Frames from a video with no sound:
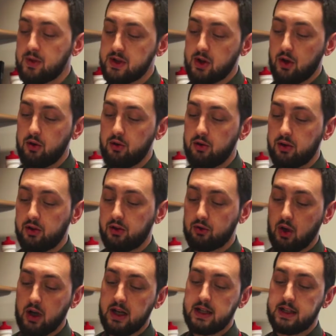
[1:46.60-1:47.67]
So the
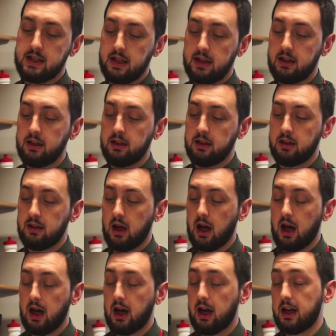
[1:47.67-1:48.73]
strikes in
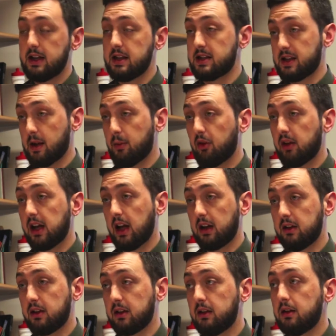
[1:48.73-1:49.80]
the summer in
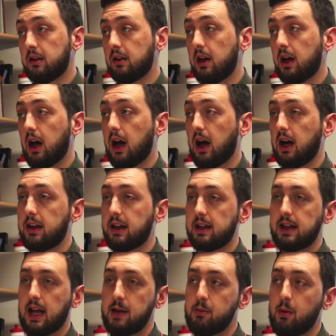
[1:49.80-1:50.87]
London,
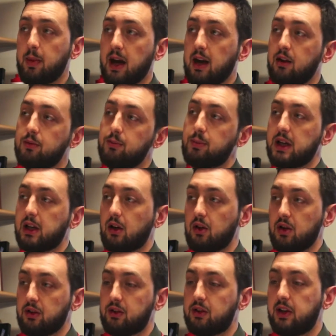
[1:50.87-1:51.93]
they came about
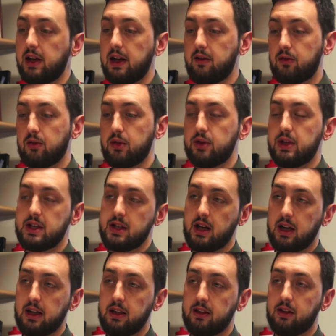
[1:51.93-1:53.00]
because Deliveroo
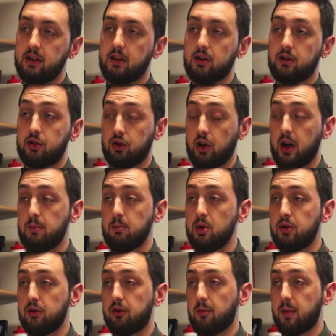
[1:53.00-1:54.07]
decided to try and
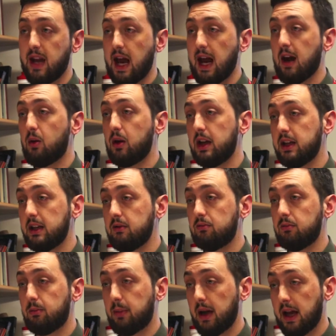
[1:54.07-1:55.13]
move from an hourly
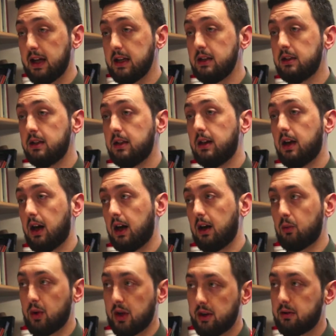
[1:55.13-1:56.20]
pay
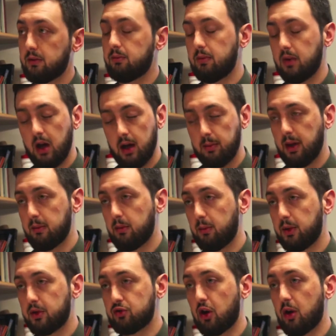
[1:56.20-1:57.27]
with
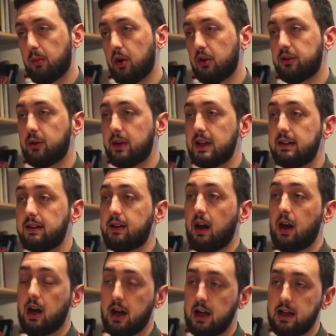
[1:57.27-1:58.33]
payment per drop onto an
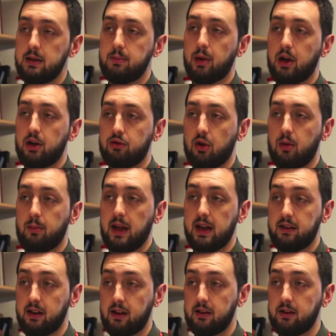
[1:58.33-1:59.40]
entirely per drop
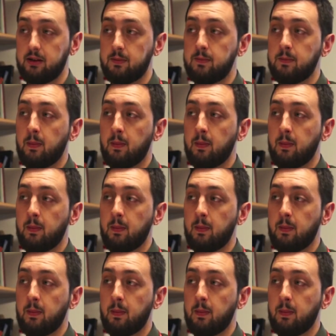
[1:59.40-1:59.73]
basis.